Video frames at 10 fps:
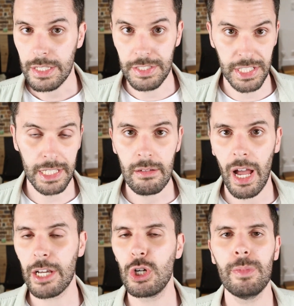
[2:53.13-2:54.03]
D,
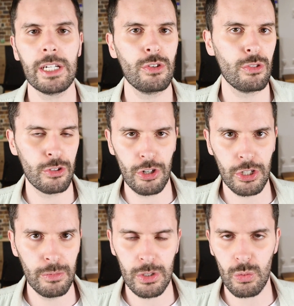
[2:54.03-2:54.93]
I go back to the
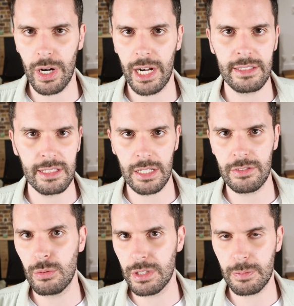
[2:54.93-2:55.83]
document where I
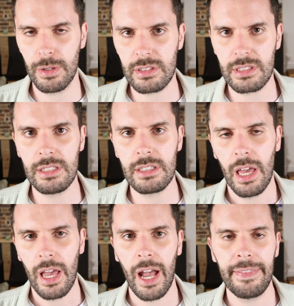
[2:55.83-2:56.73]
saved the responses
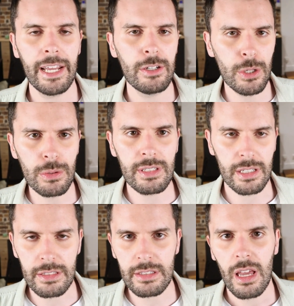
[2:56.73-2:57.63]
and I
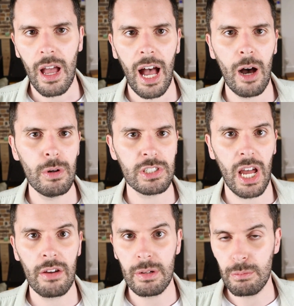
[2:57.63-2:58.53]
notice how much
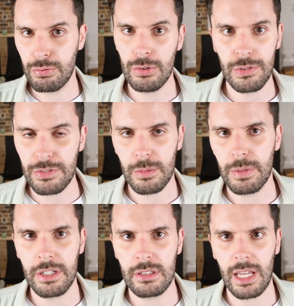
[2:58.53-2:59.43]
I've improved
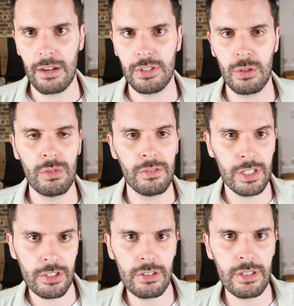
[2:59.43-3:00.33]
because I've done
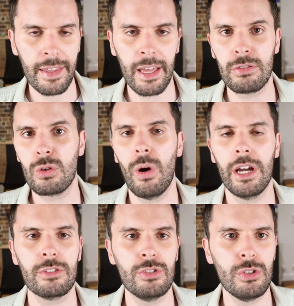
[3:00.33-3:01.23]
revision and I've
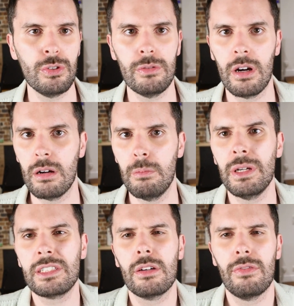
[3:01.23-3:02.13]
acquired new
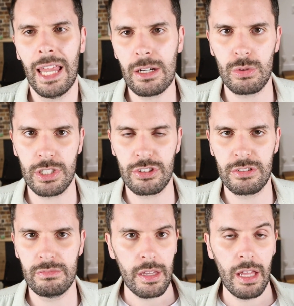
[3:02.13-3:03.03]
bits of
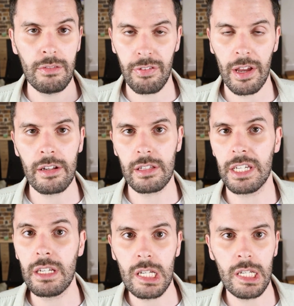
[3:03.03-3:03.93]
language. And
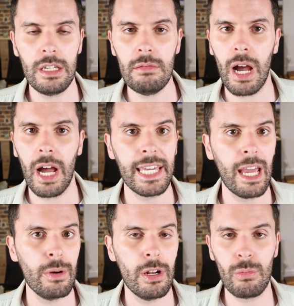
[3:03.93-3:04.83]
finally, E,
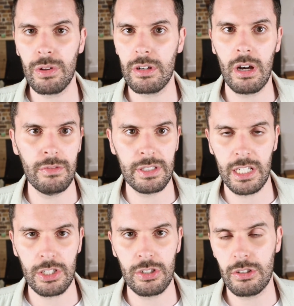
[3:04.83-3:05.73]
carry on with the
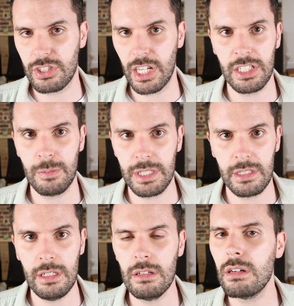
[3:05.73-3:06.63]
conversation on
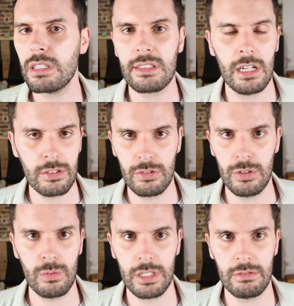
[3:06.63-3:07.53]
ChatGPT or I start a
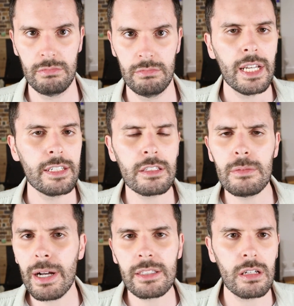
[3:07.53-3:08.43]
new one. It
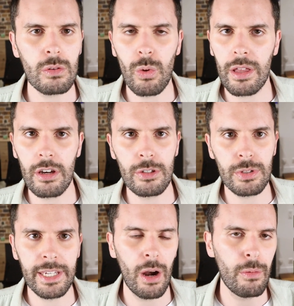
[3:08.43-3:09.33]
doesn't matter whether
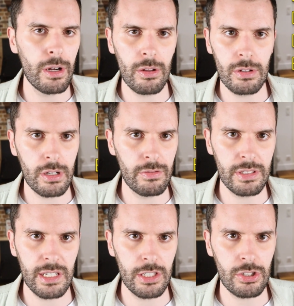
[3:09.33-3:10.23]
you carry on the
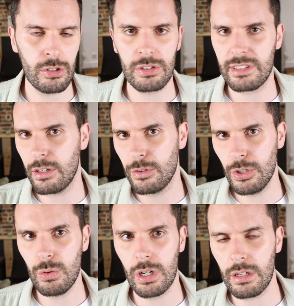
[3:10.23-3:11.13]
conversation or start a
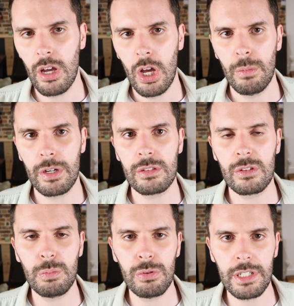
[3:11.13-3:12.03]
new one, because
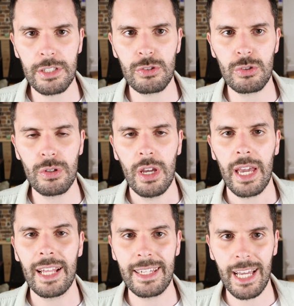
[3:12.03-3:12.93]
the point is to
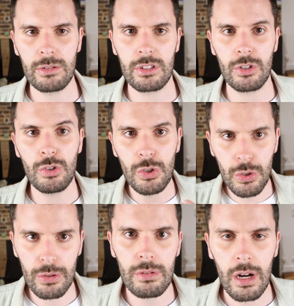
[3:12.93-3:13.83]
encounter
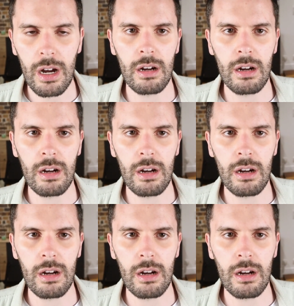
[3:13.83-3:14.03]
new